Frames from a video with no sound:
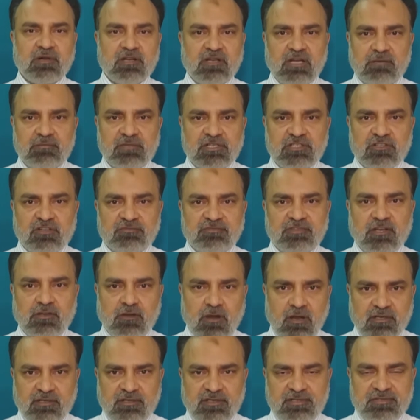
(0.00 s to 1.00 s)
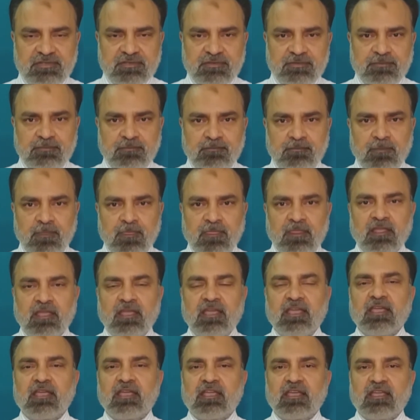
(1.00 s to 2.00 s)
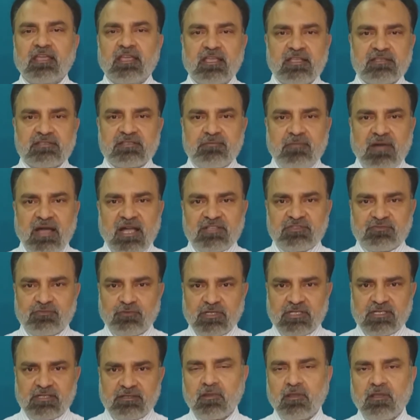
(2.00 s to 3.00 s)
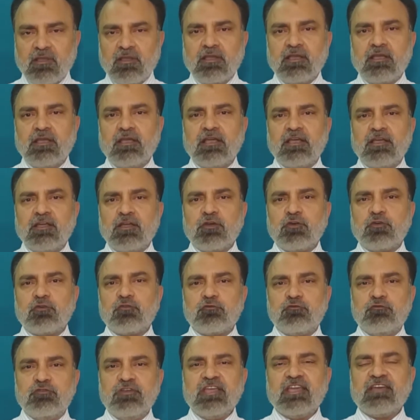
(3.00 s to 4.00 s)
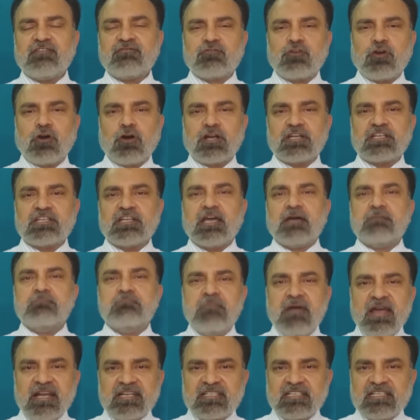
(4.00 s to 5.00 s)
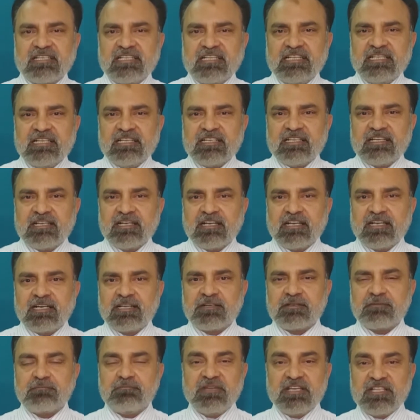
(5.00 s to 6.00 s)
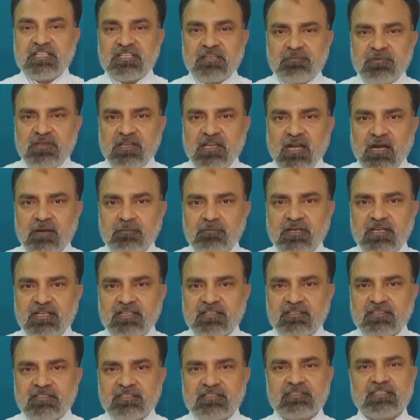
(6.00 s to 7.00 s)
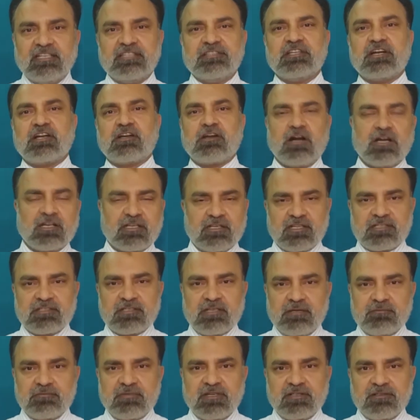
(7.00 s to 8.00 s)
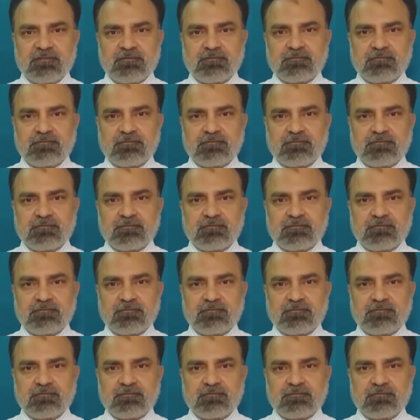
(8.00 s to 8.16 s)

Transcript: government of the Congress. His remarks were, we have got a better deal under BJP government than the Congress government.